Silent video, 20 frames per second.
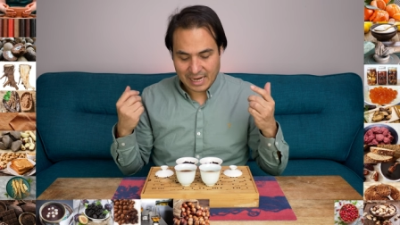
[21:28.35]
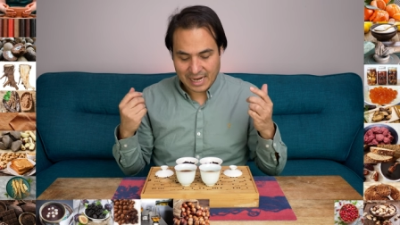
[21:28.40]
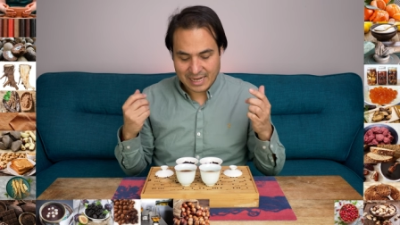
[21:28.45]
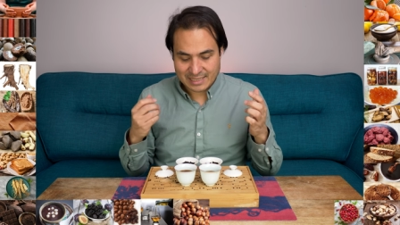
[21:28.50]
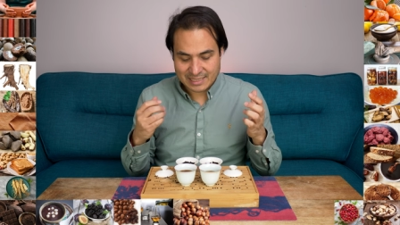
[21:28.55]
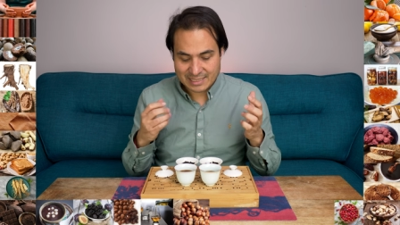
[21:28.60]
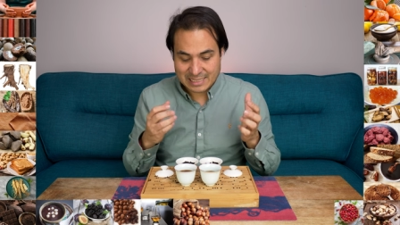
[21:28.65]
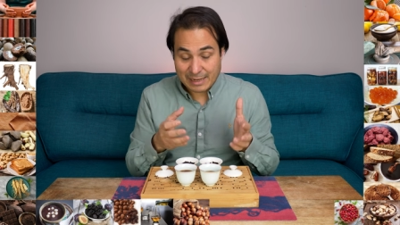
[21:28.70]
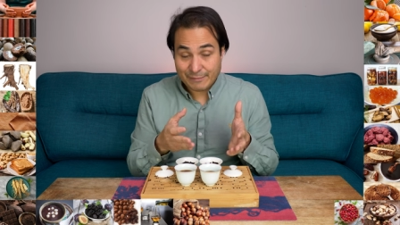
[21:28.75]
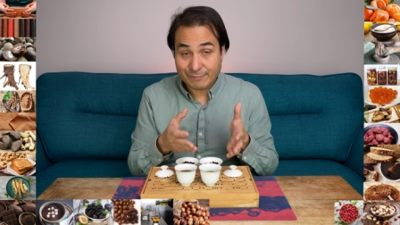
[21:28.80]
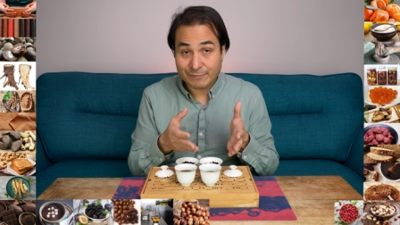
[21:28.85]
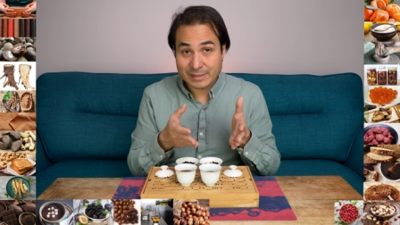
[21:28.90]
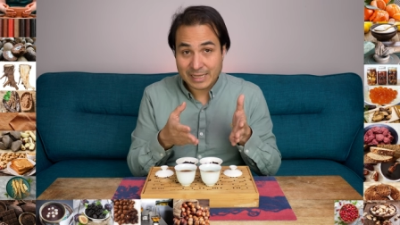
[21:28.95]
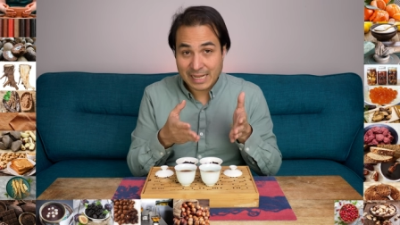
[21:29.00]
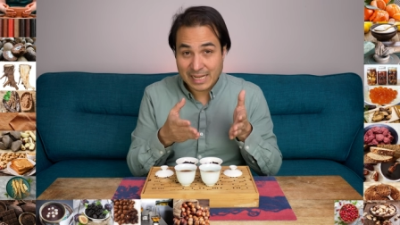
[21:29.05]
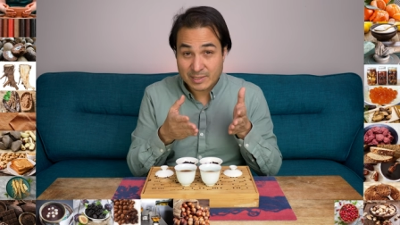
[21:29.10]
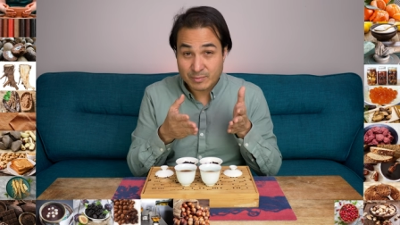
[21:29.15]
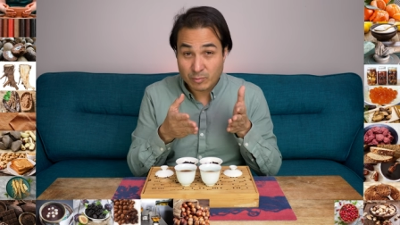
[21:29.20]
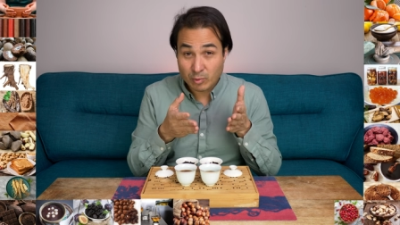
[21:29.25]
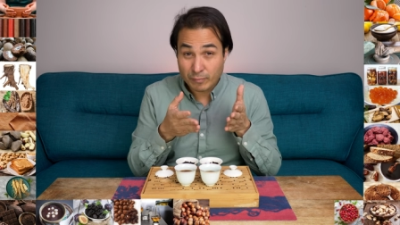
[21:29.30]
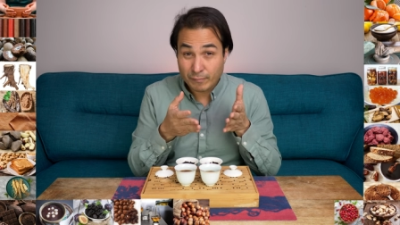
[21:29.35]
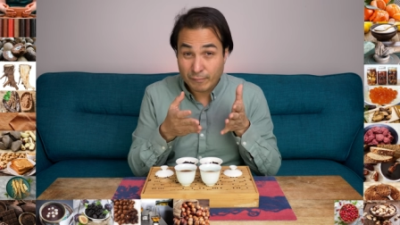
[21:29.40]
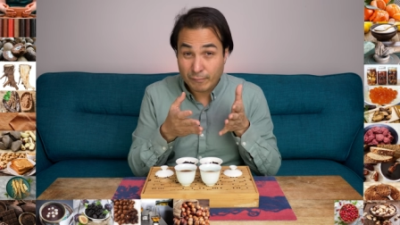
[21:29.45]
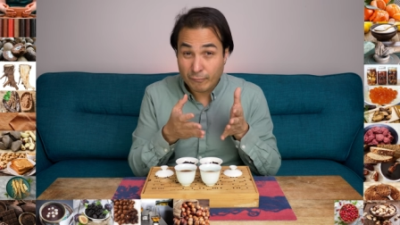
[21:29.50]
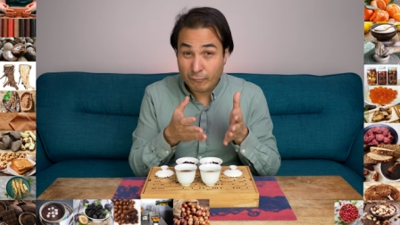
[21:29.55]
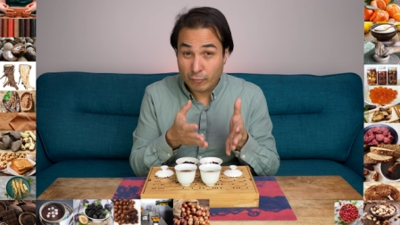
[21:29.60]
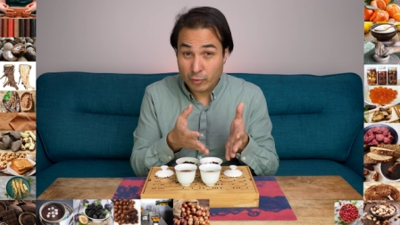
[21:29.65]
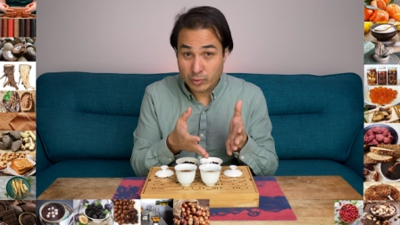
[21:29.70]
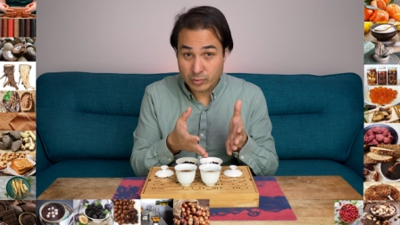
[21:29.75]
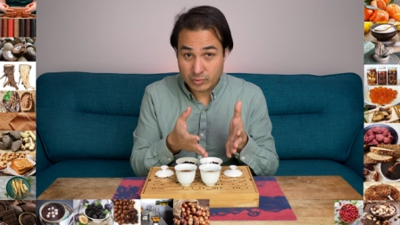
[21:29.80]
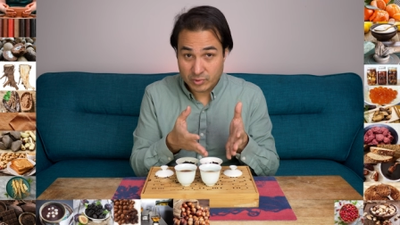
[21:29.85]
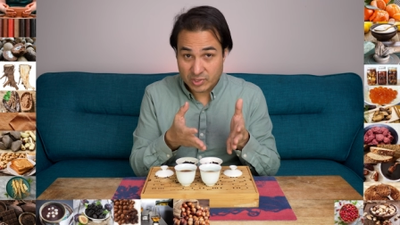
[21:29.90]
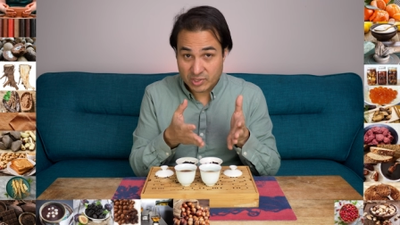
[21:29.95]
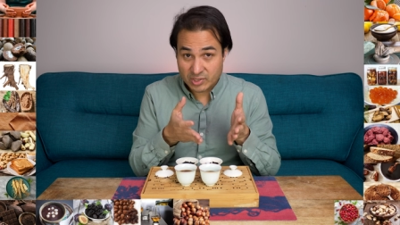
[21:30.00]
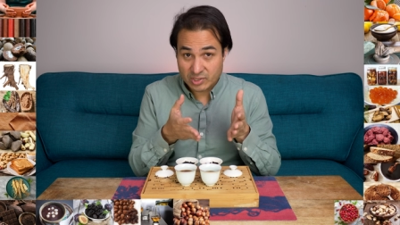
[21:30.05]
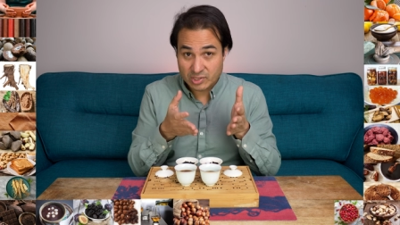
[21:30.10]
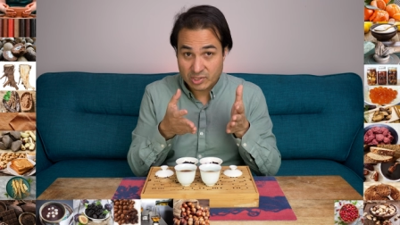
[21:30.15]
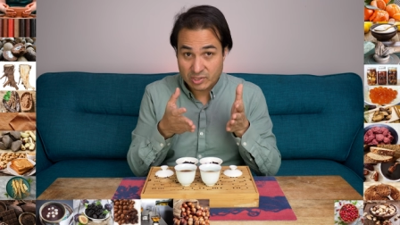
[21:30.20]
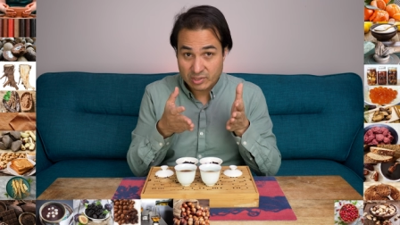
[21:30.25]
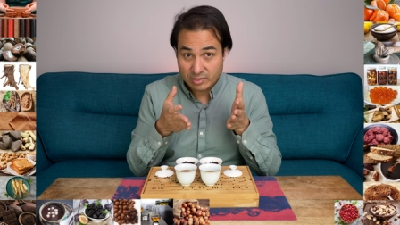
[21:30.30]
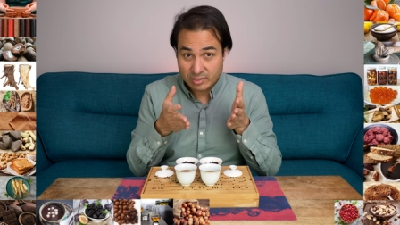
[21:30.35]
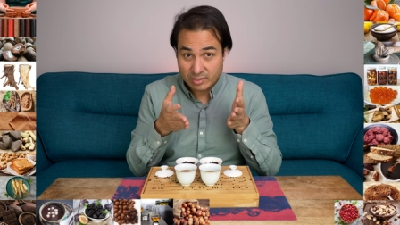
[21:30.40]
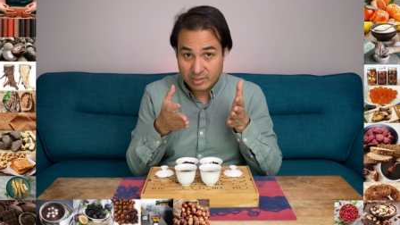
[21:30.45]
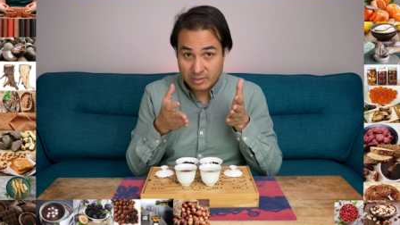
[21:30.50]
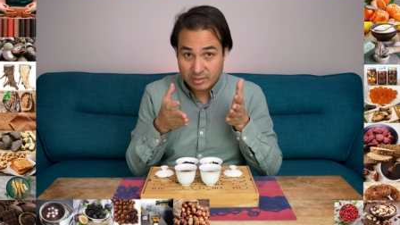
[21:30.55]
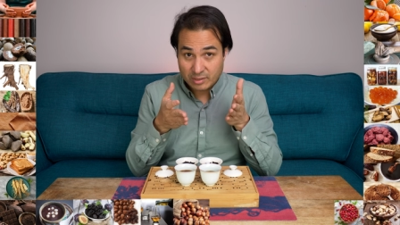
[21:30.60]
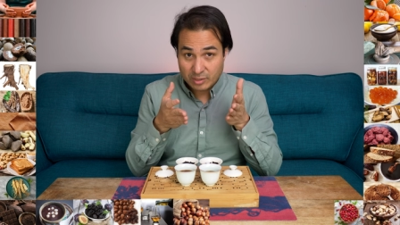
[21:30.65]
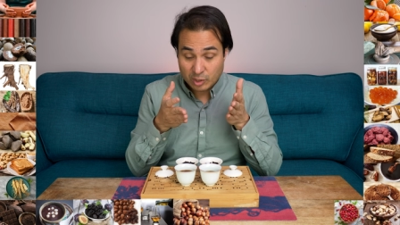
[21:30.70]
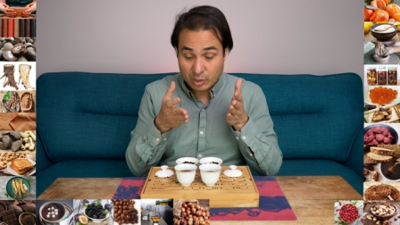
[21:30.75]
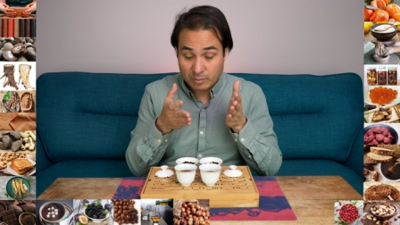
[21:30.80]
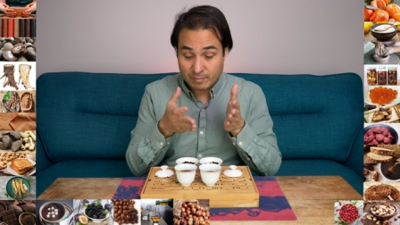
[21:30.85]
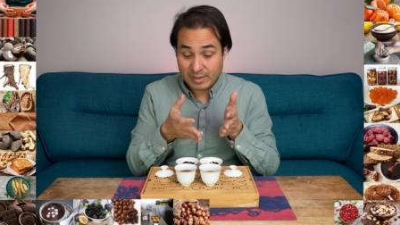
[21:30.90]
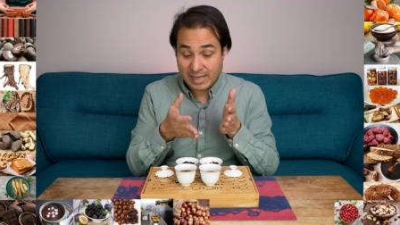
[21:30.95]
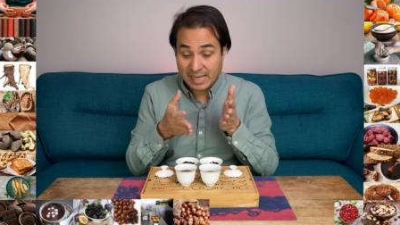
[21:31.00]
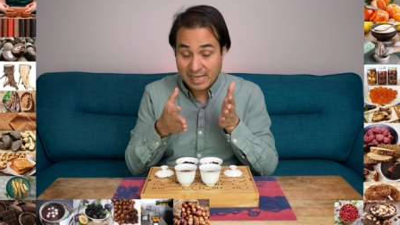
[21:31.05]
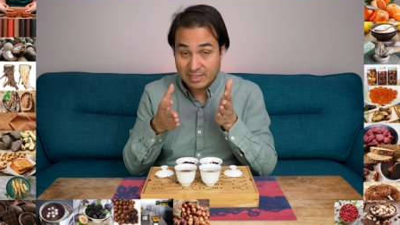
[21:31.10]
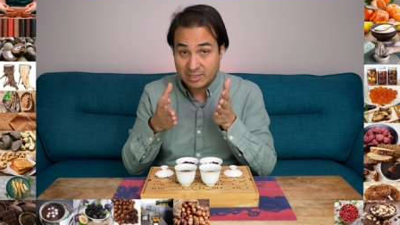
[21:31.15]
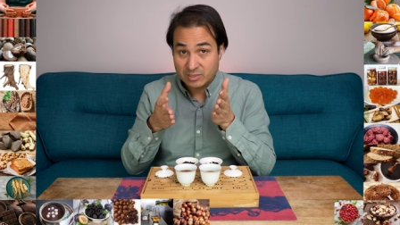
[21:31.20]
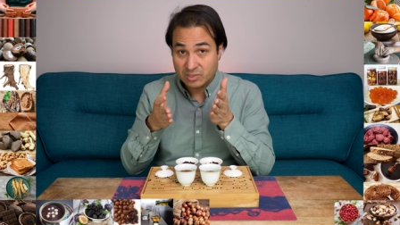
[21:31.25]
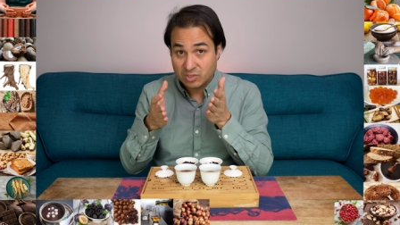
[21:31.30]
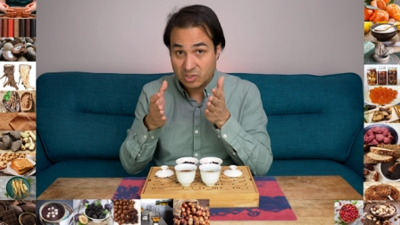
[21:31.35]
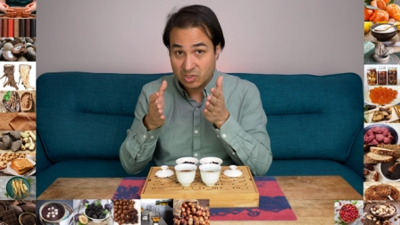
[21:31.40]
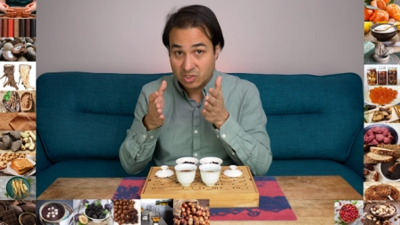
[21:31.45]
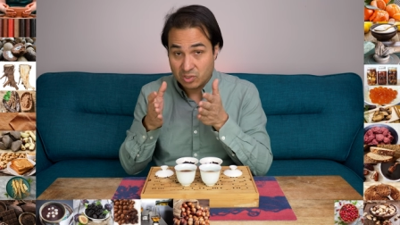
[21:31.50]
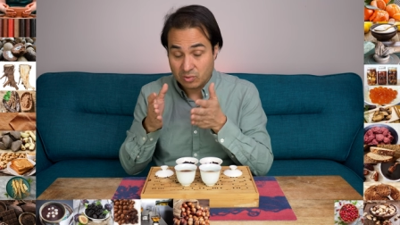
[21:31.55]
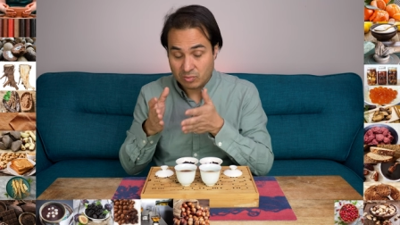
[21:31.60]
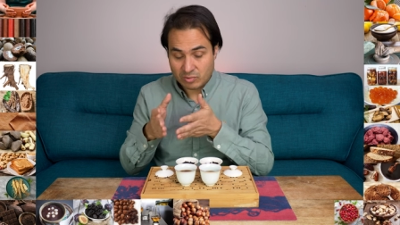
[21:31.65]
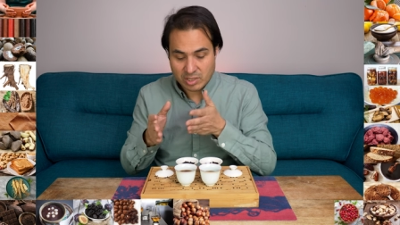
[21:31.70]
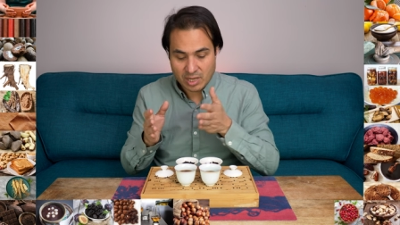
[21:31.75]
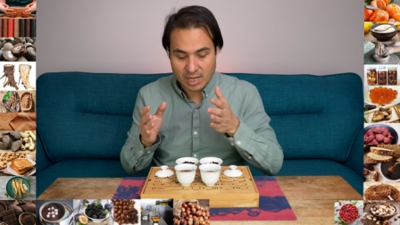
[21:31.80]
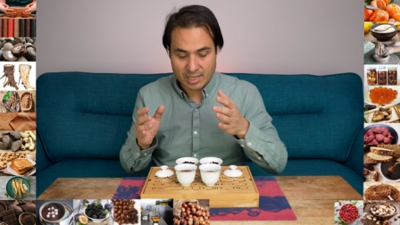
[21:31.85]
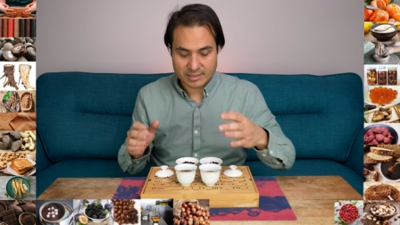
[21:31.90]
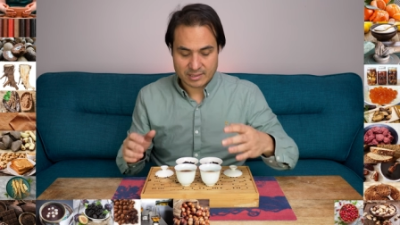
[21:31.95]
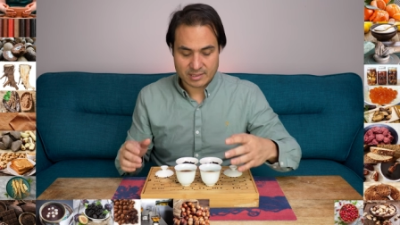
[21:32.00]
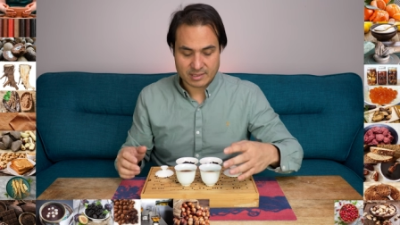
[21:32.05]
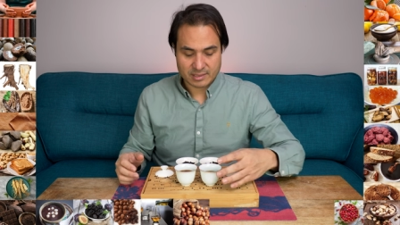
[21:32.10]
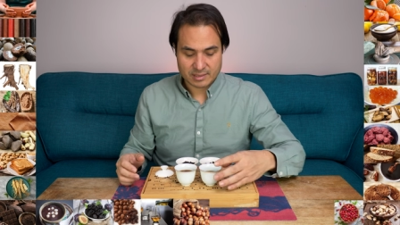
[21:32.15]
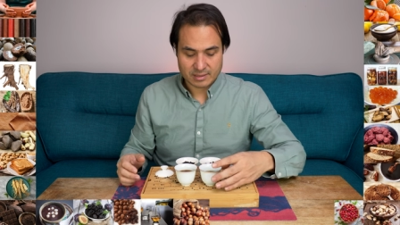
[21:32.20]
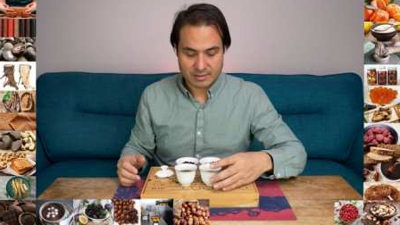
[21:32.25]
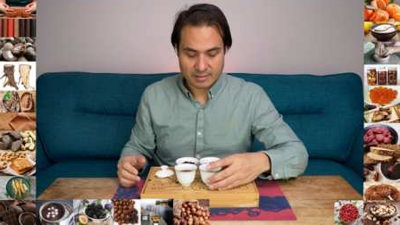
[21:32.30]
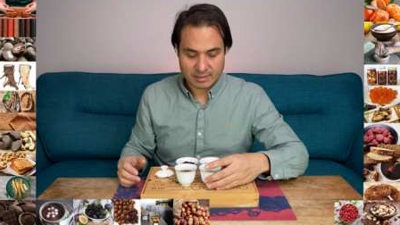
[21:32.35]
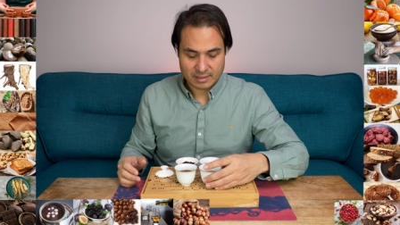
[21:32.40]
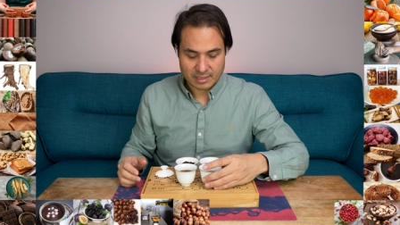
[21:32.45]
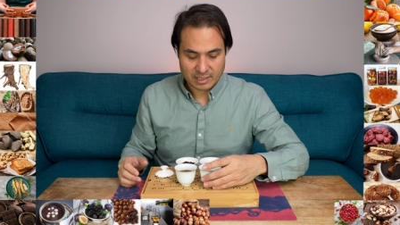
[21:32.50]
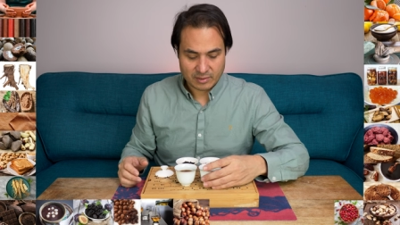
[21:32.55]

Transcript: and definitely has more fruits compared to nuts.